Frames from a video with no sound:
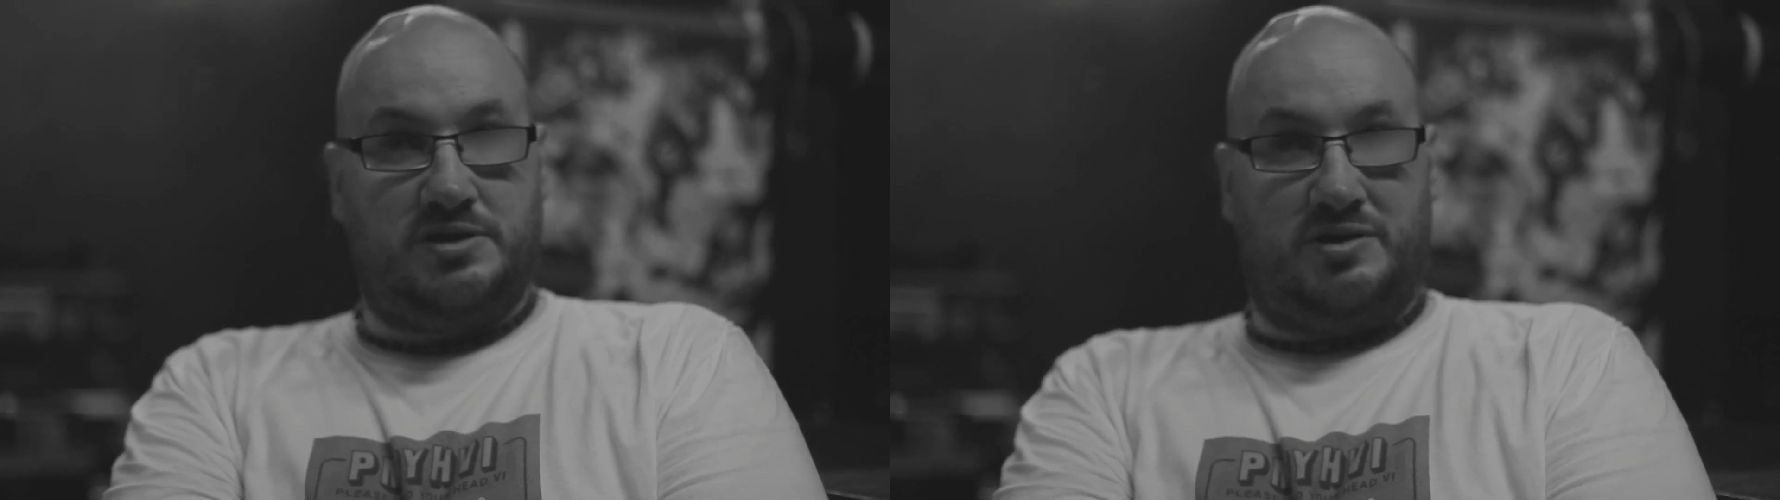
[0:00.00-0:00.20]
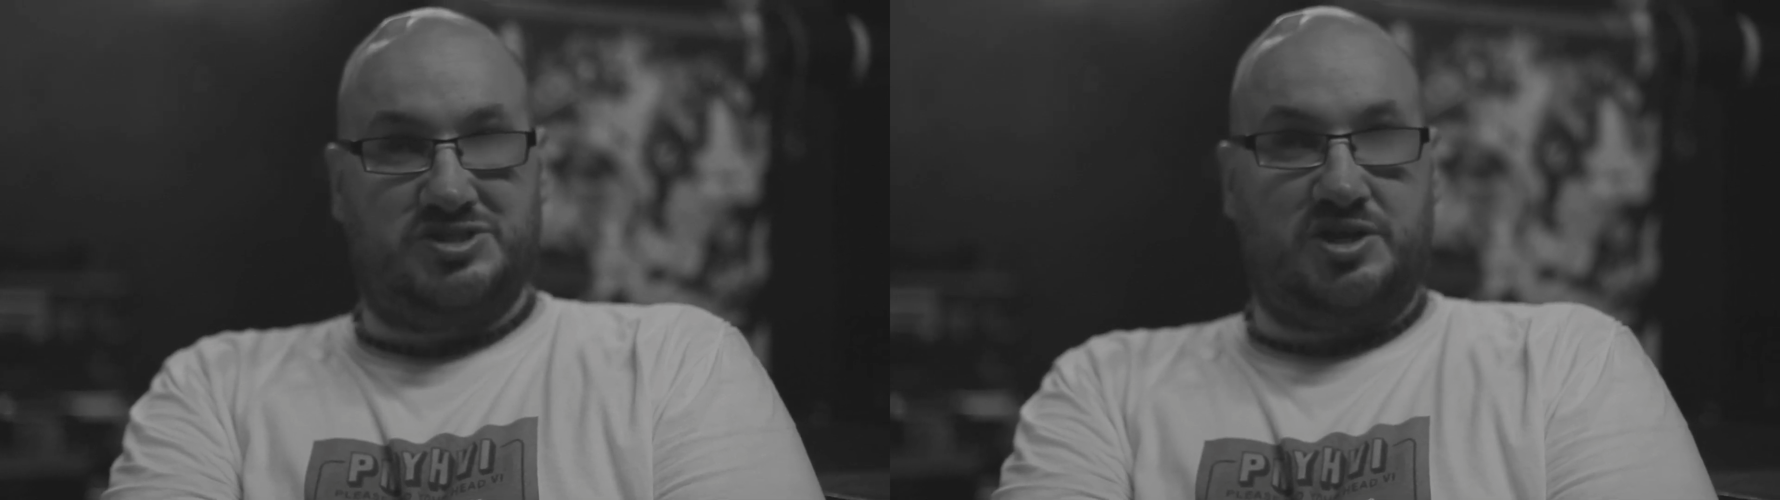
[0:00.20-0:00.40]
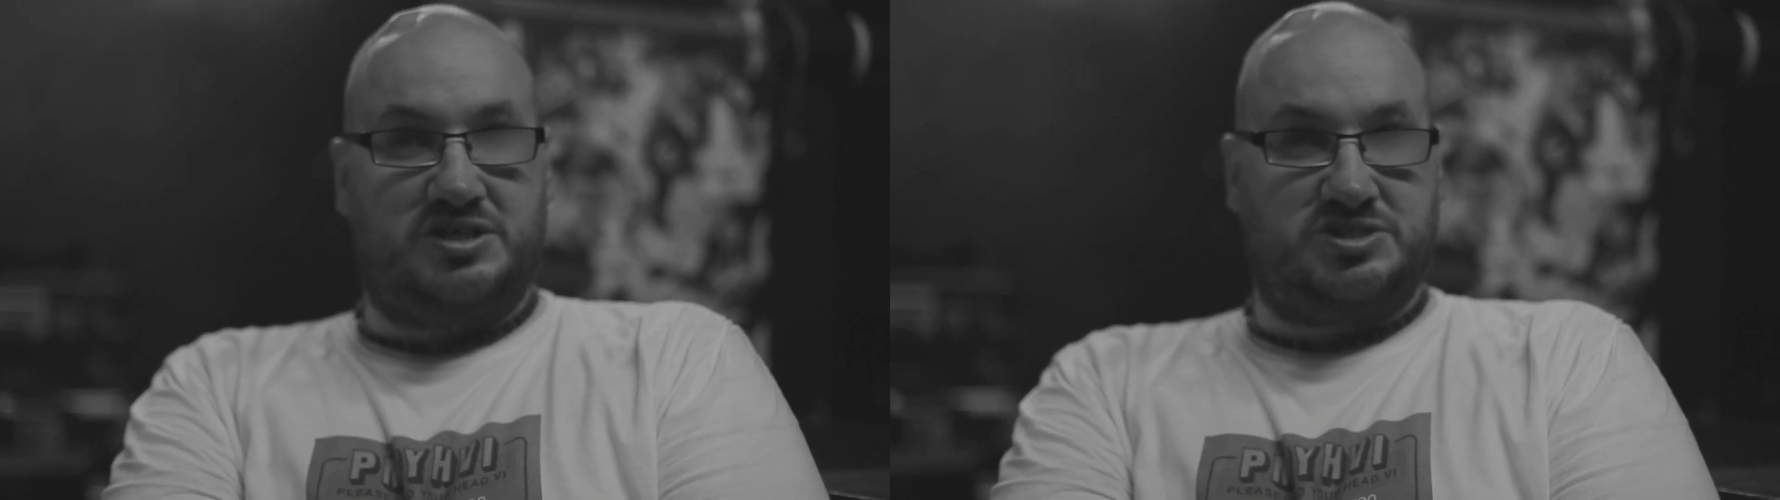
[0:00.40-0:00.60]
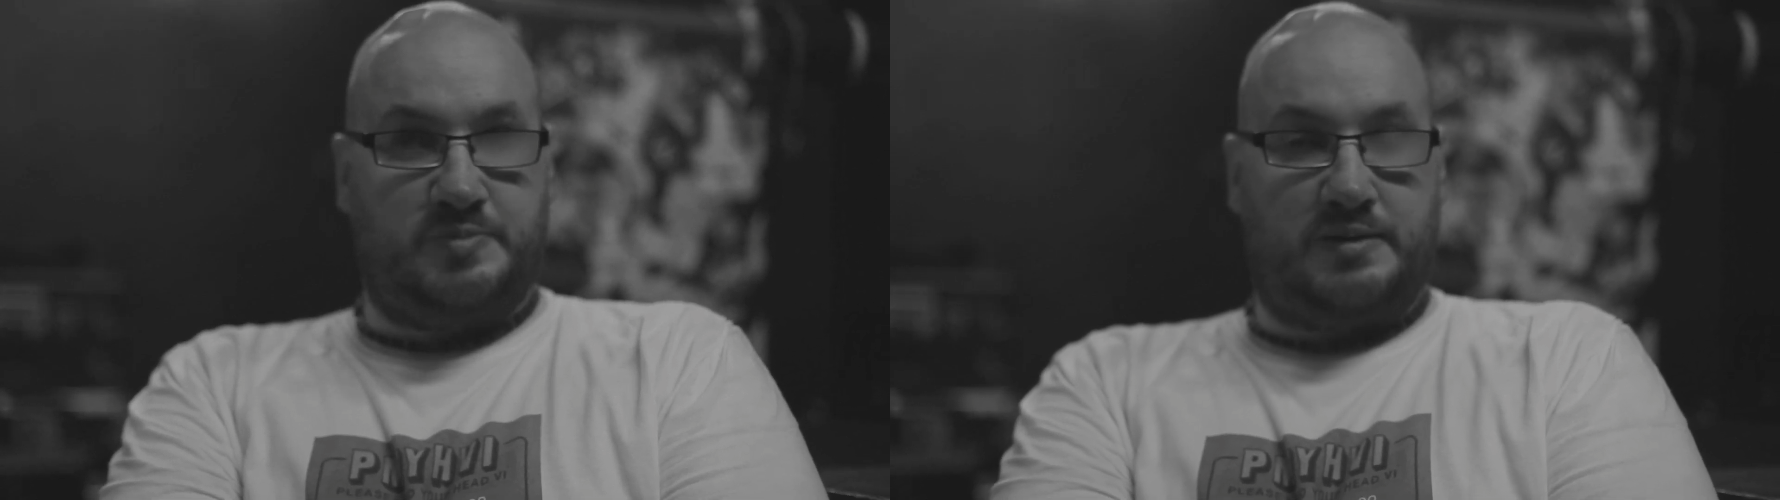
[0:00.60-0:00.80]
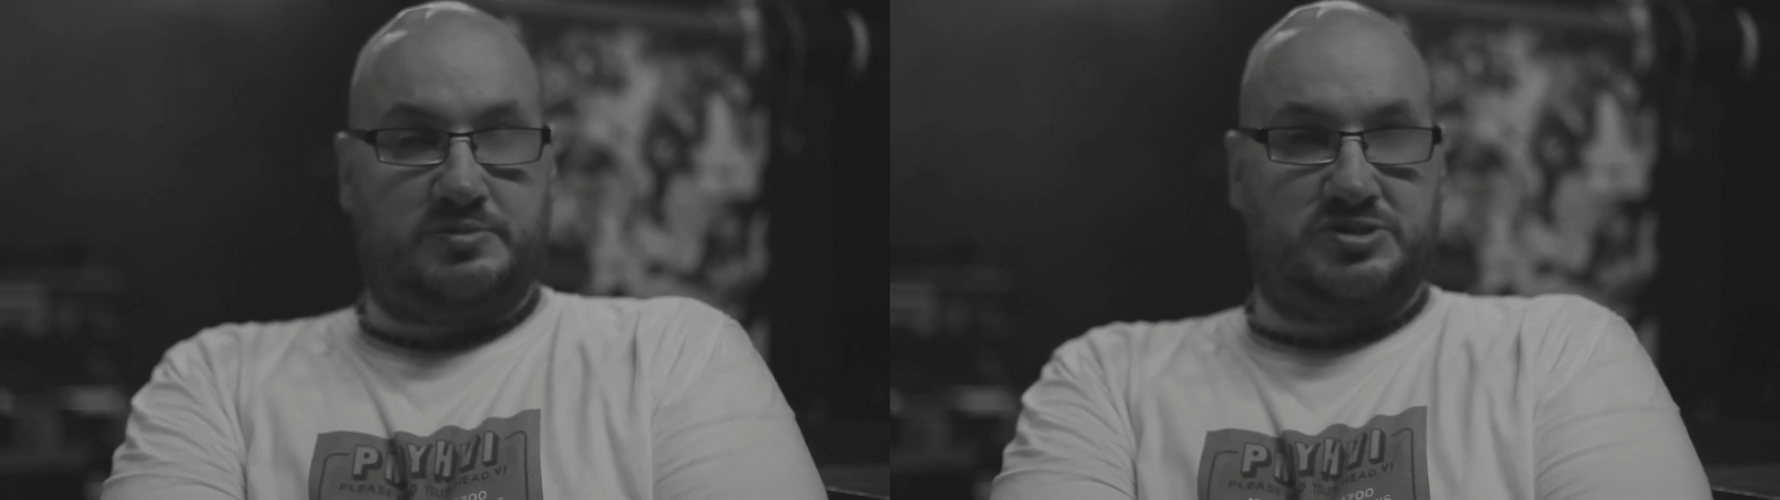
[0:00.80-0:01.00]
you know, it's nice to
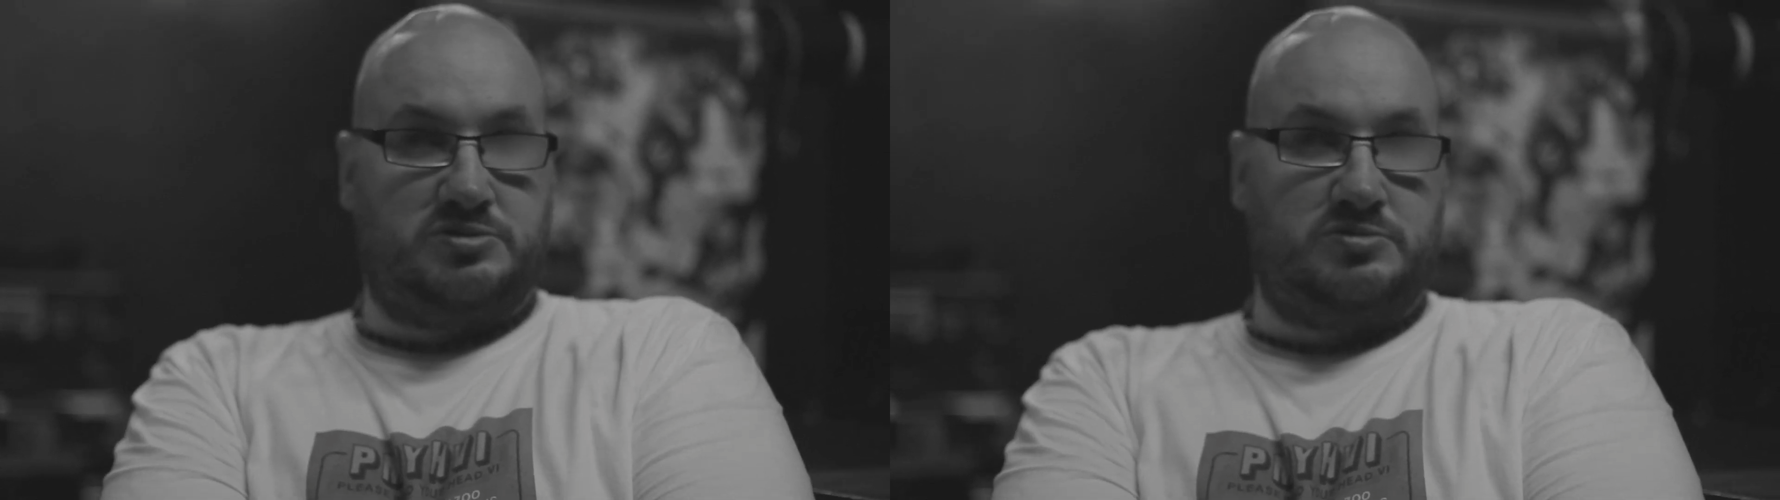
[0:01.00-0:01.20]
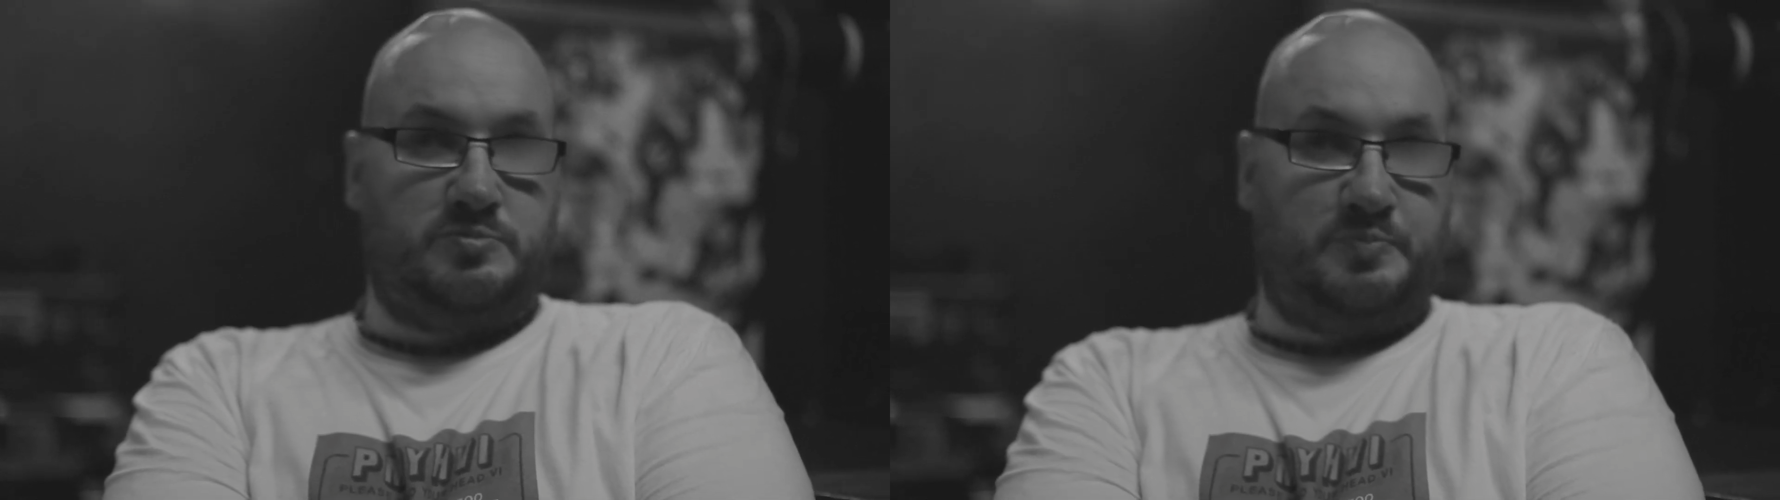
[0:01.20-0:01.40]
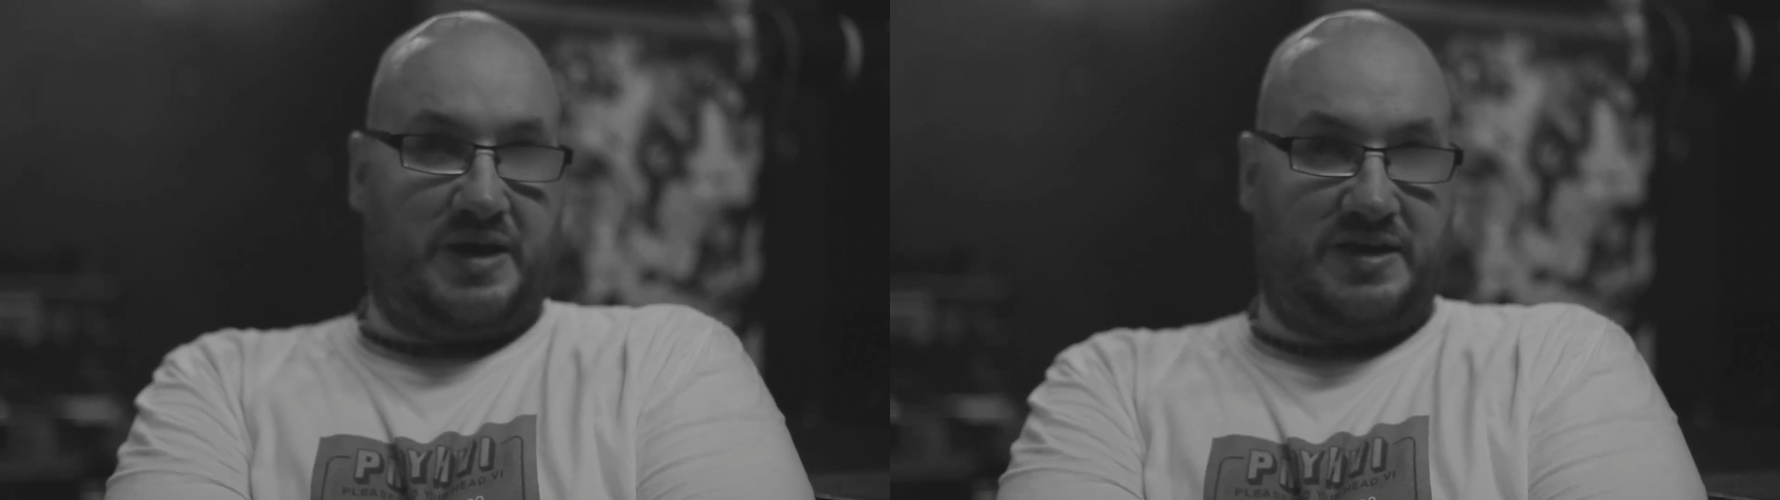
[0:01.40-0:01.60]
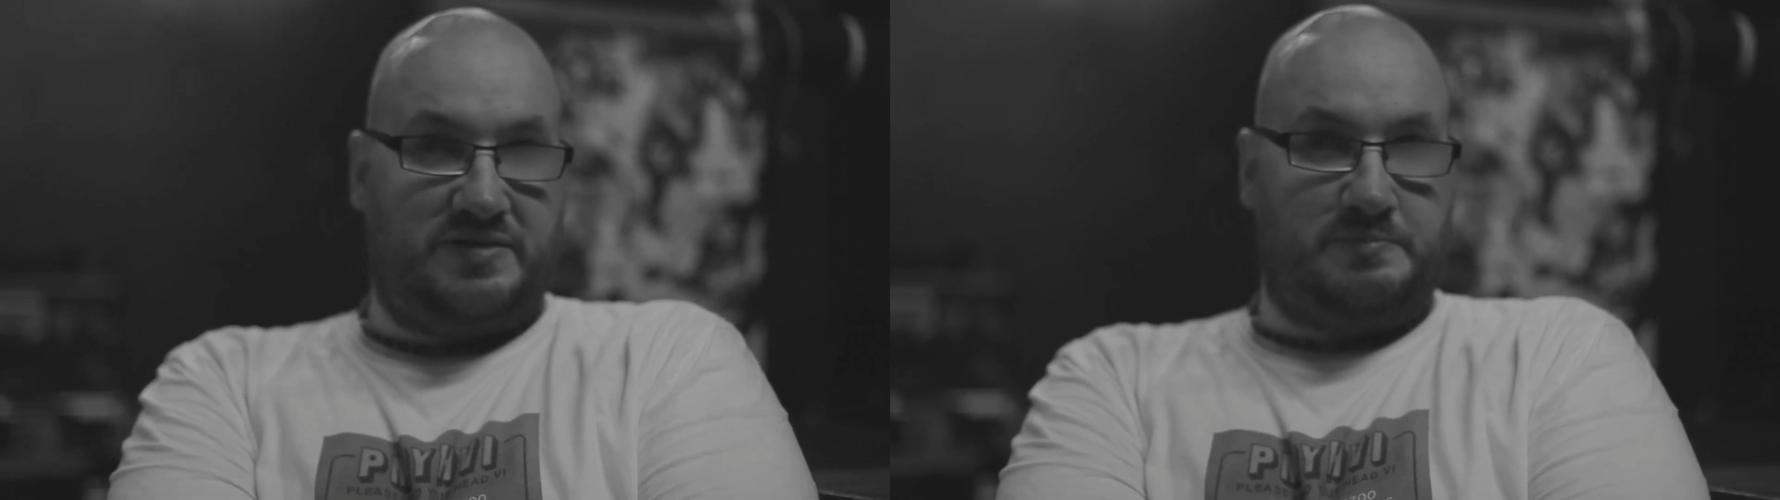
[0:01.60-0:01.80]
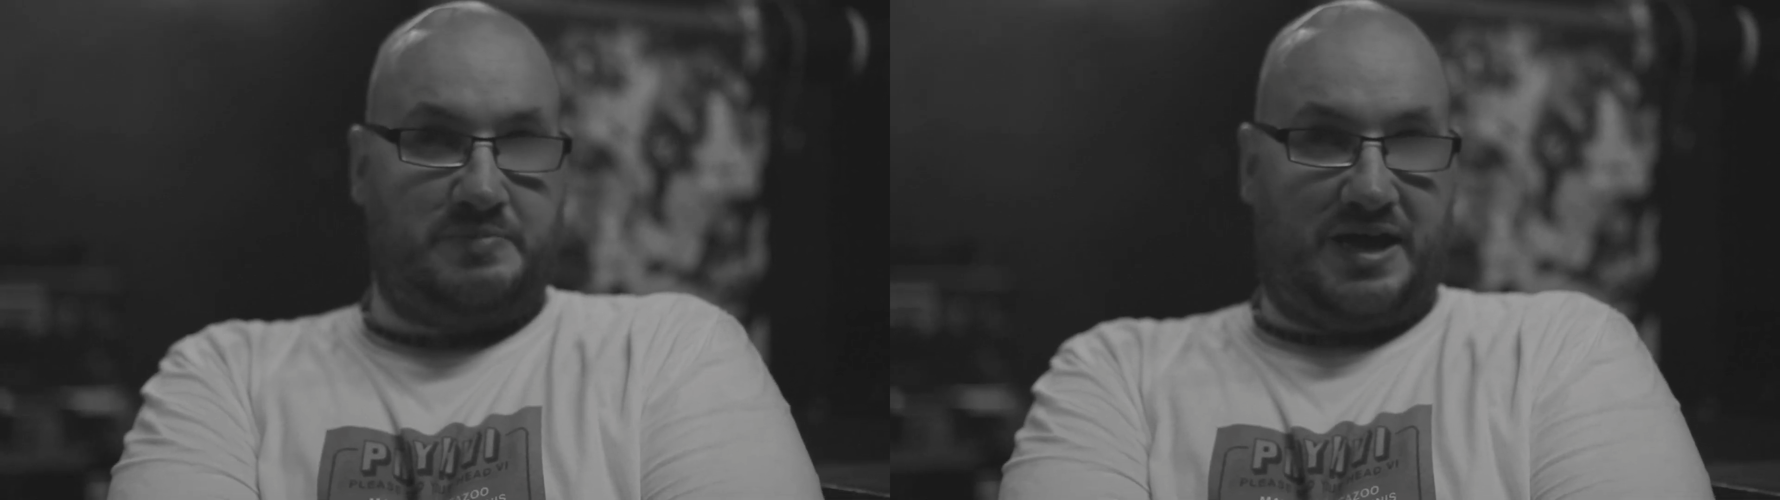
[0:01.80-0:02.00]
be able to pay
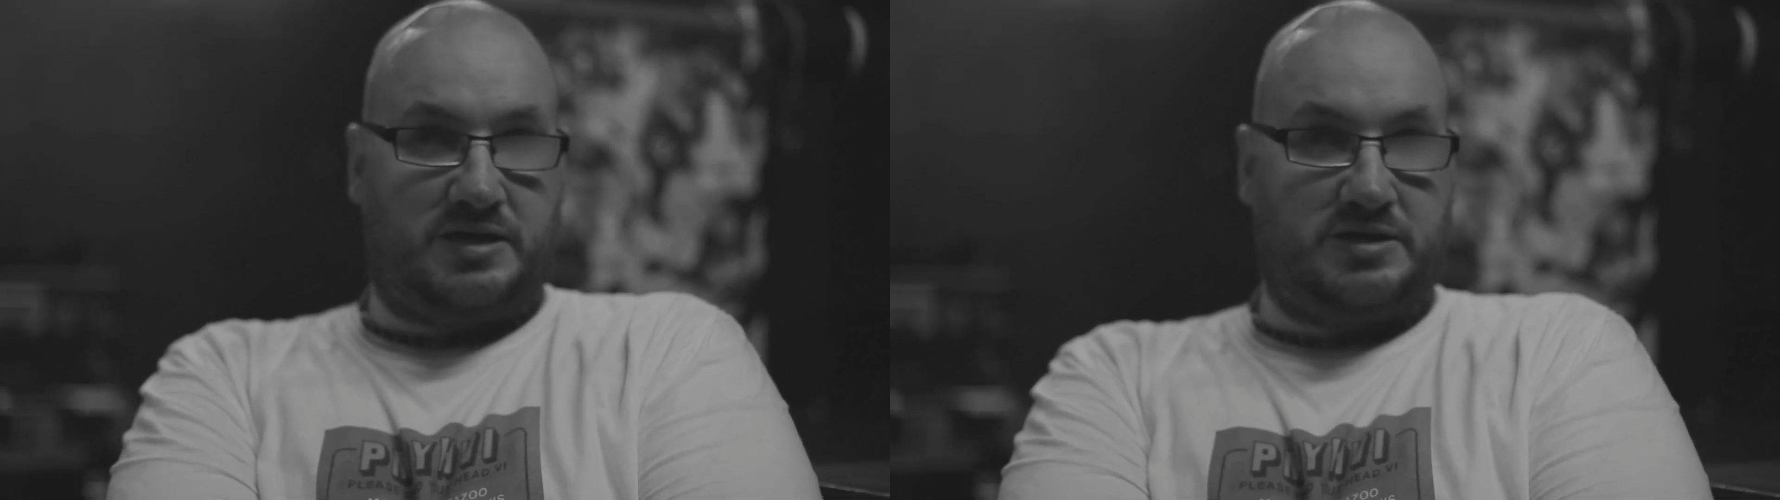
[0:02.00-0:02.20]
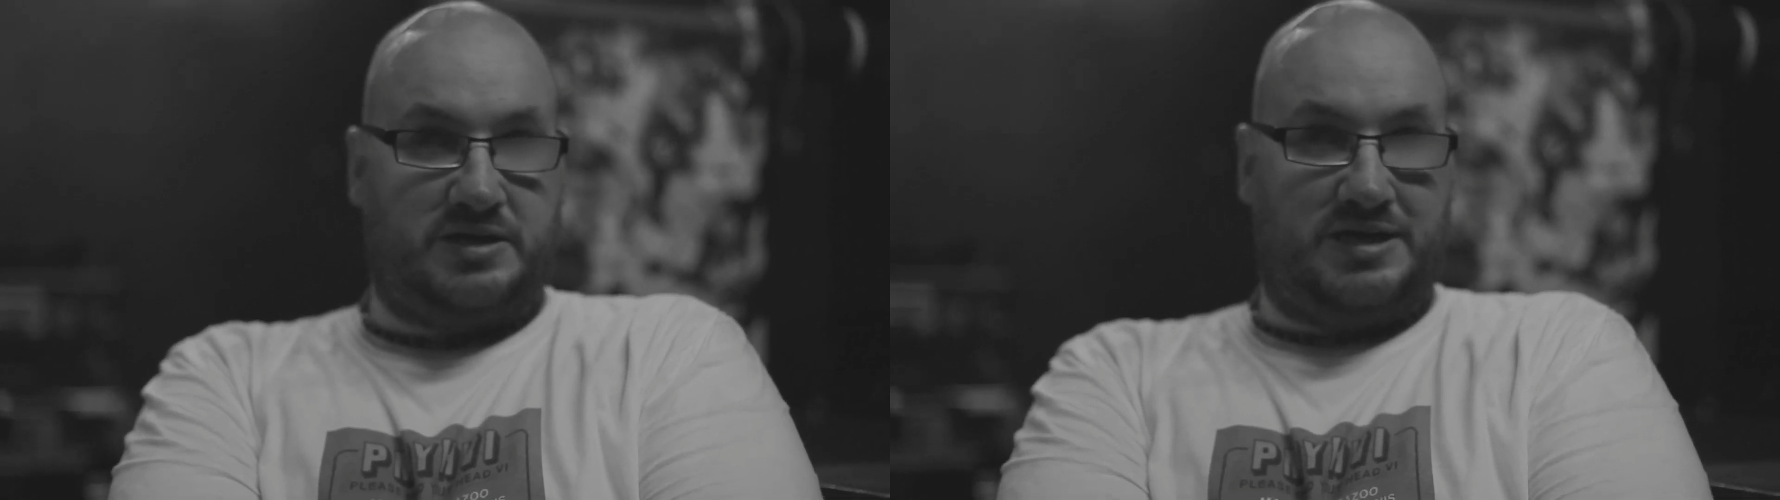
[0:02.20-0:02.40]
them back